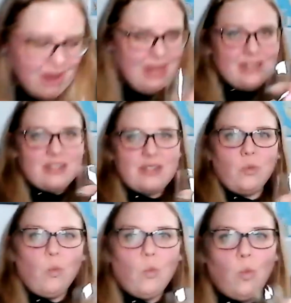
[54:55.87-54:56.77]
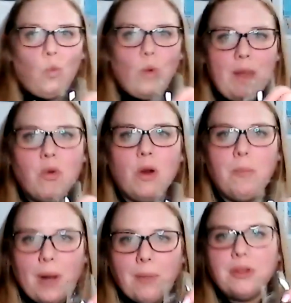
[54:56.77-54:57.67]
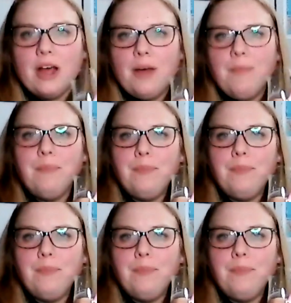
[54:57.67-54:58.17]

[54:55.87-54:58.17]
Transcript: is way more bubble gum